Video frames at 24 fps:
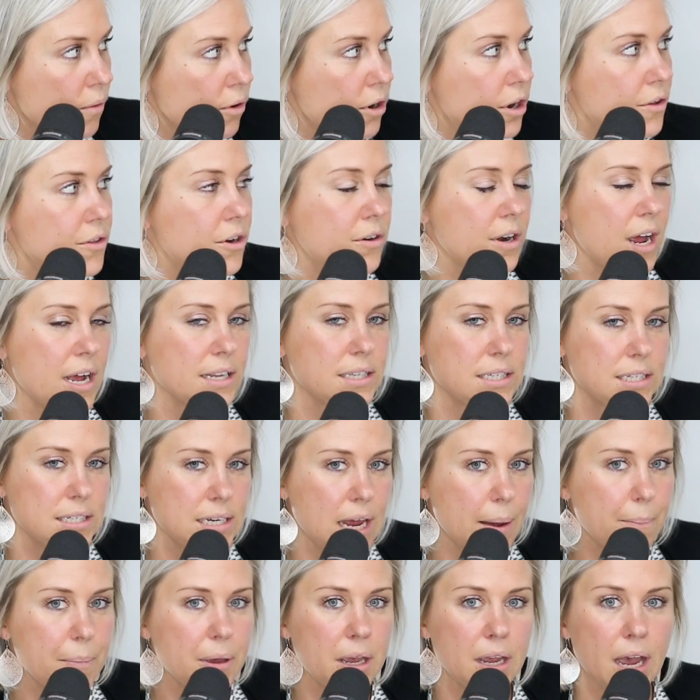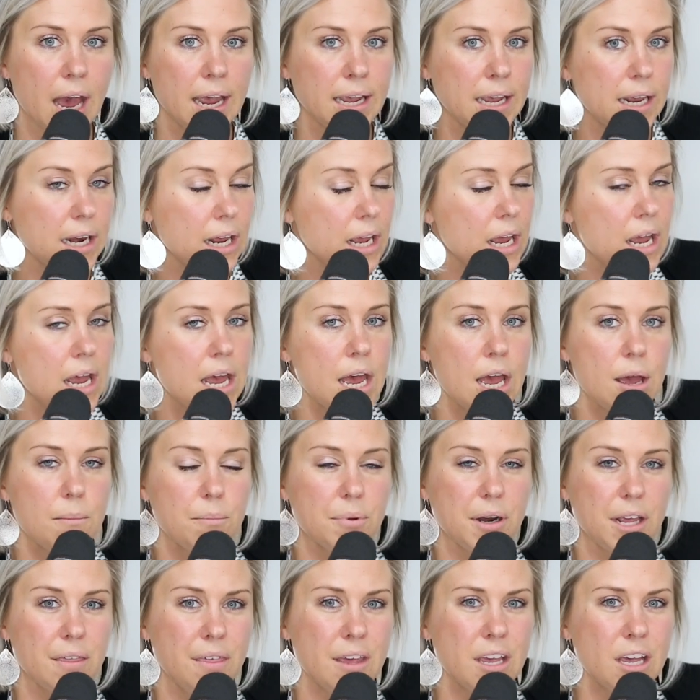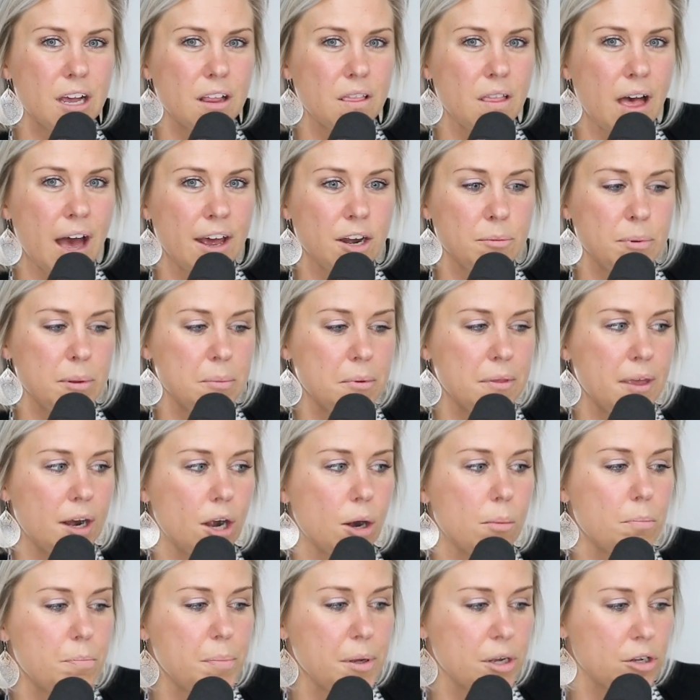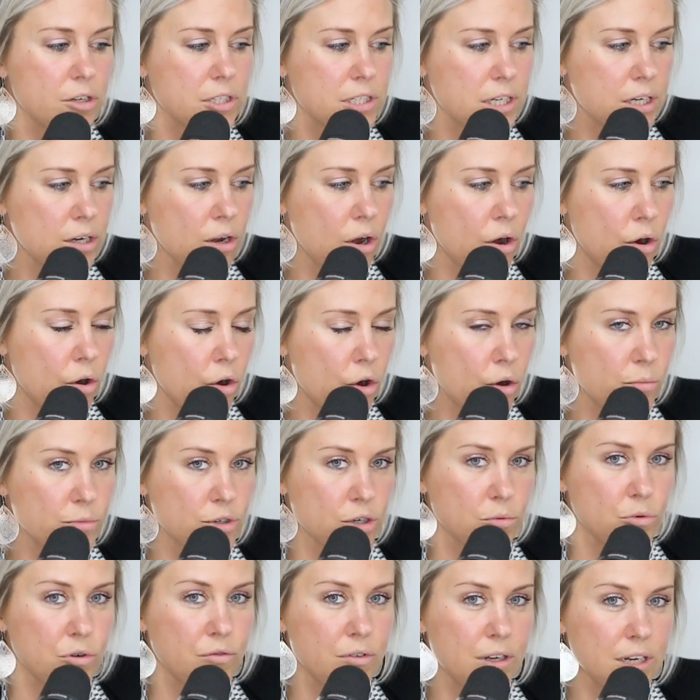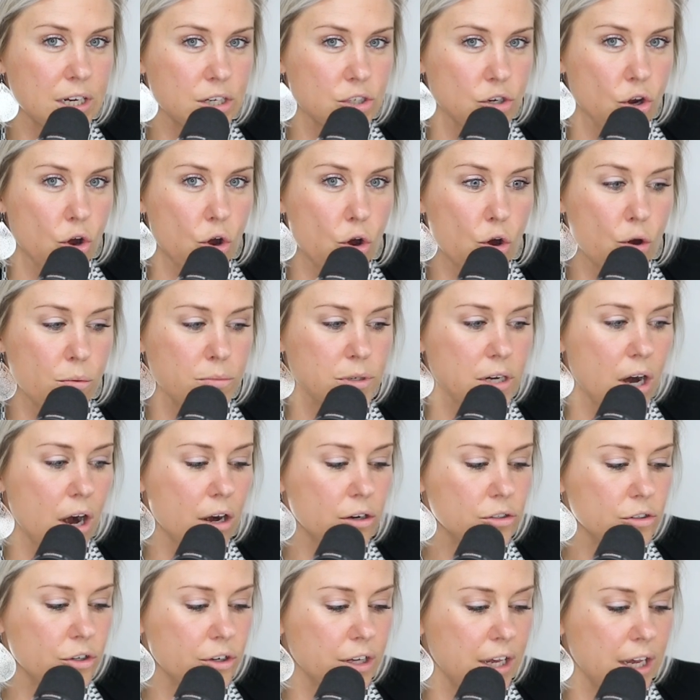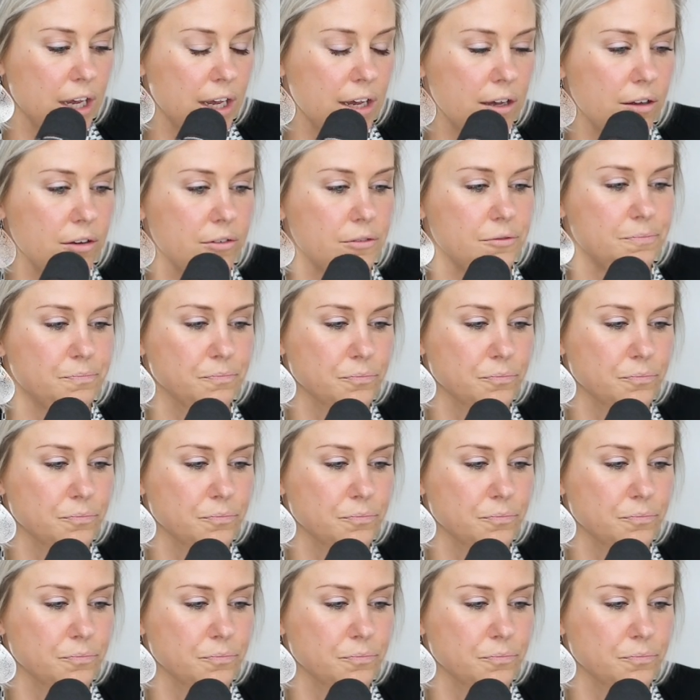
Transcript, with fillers: They're, just they're thinking not long stepping. Term. I get it, but I think a lot of people that are building homes or moving into homes are looking